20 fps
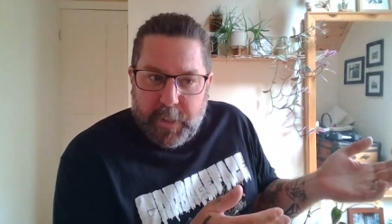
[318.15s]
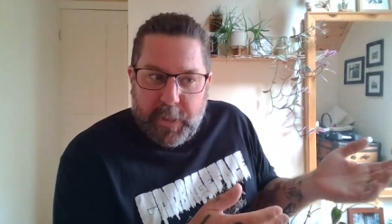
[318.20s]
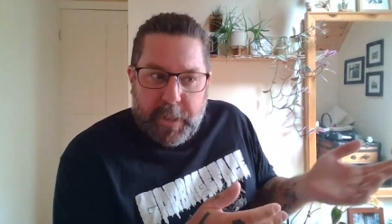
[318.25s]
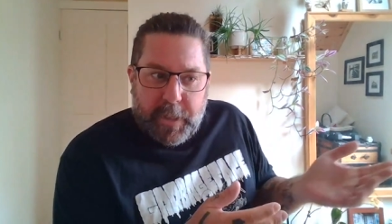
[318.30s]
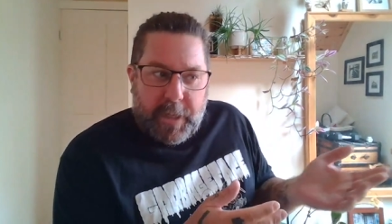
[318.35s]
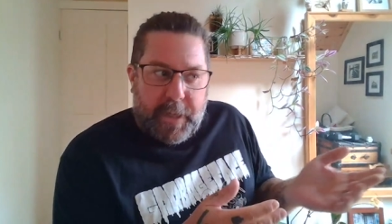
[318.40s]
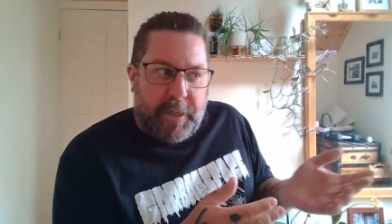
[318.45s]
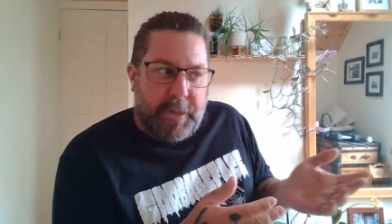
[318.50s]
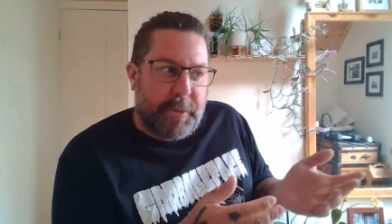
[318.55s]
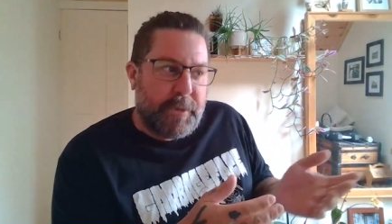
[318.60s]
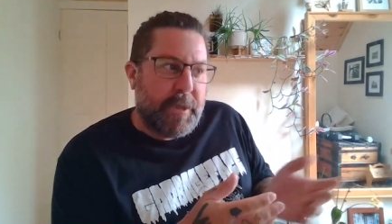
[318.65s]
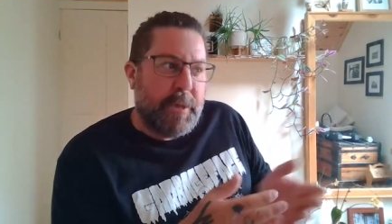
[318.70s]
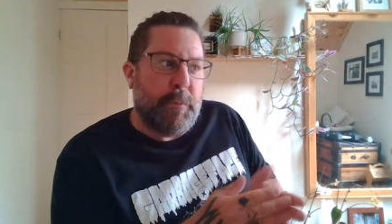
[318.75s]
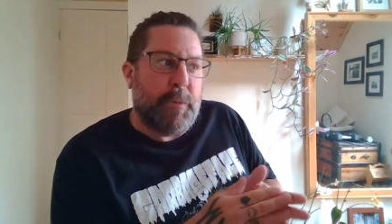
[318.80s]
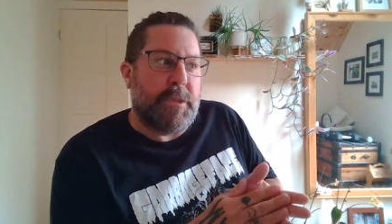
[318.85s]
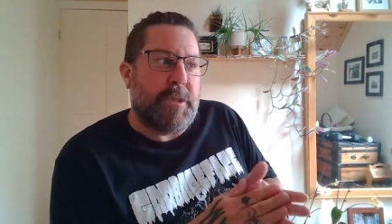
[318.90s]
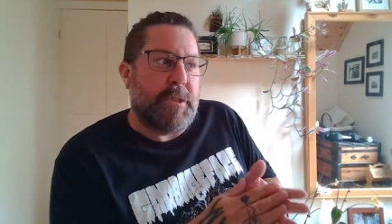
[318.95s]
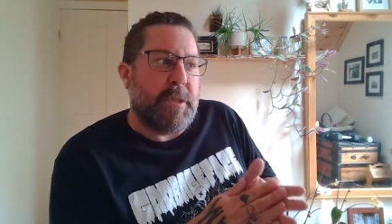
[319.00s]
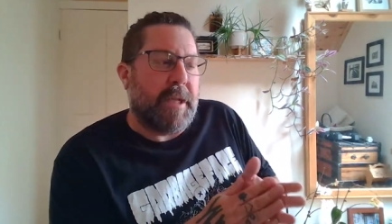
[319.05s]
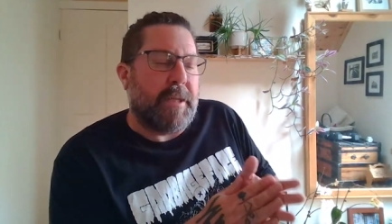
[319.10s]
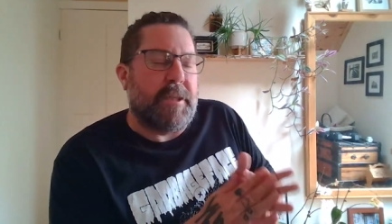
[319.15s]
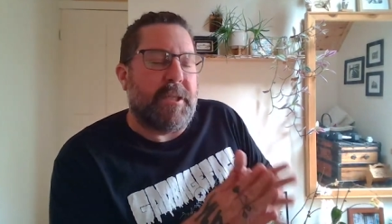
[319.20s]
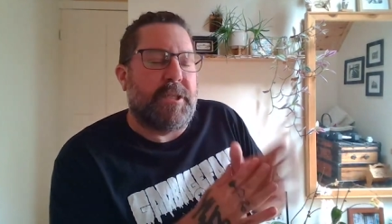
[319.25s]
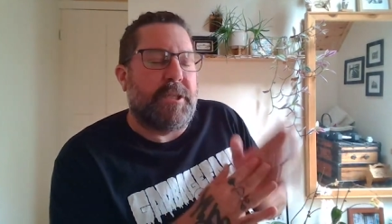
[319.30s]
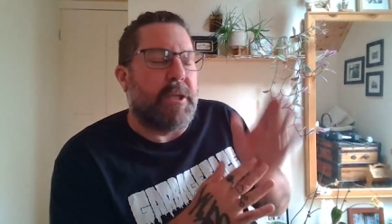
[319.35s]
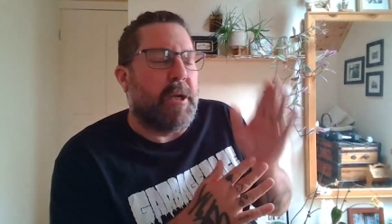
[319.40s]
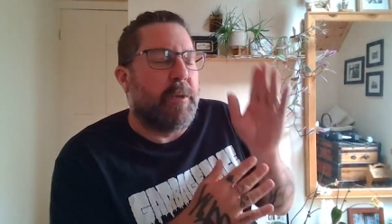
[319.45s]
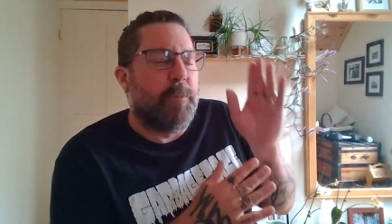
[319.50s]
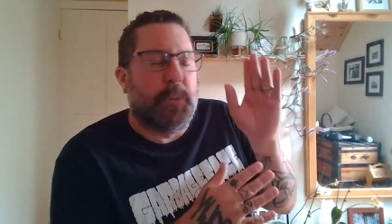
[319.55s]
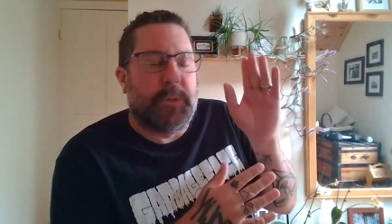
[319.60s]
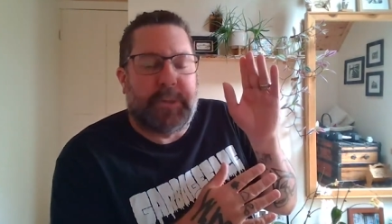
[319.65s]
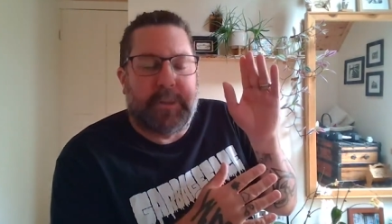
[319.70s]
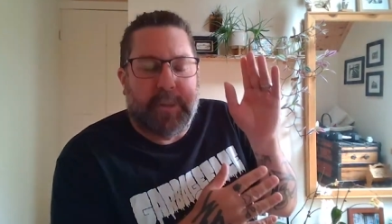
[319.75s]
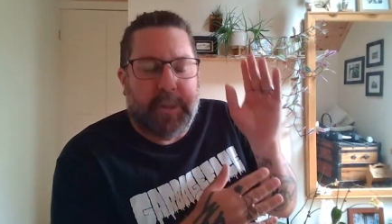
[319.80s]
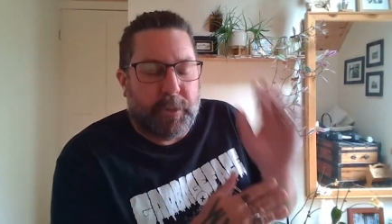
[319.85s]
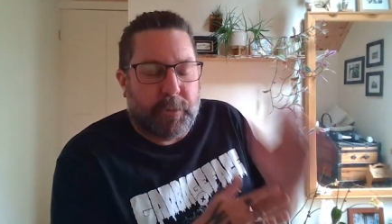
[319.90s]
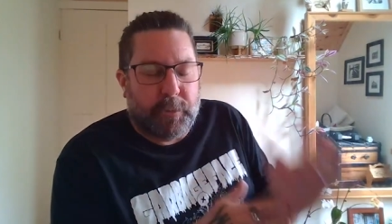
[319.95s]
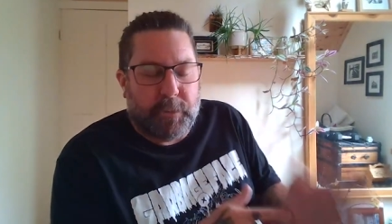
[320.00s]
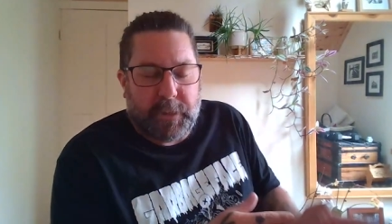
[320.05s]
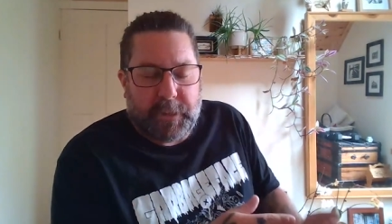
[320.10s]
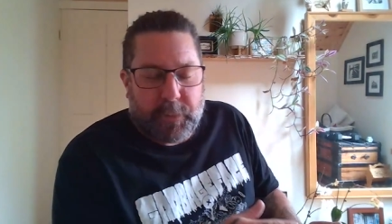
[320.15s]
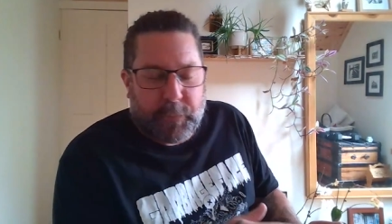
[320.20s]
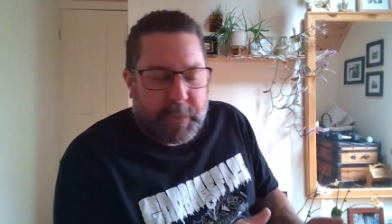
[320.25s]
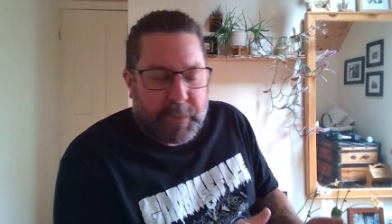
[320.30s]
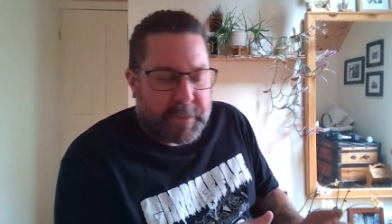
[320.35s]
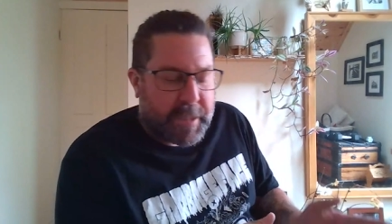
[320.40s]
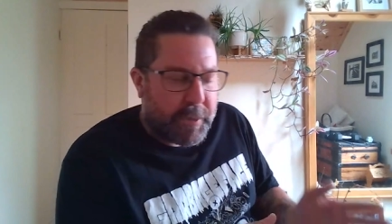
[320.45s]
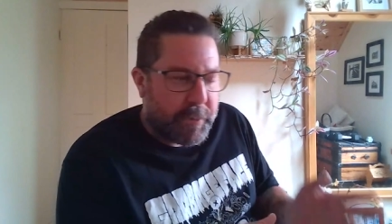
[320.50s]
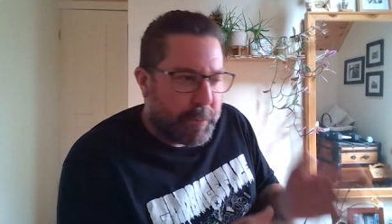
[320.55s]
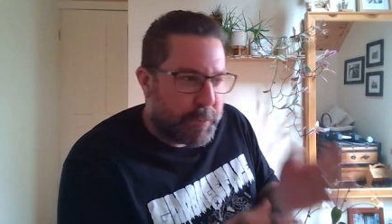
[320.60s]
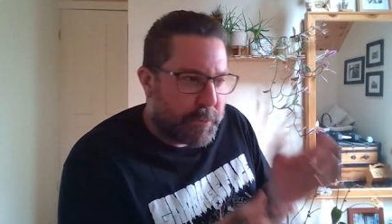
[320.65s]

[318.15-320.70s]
and it, it was like the sun was literally going down.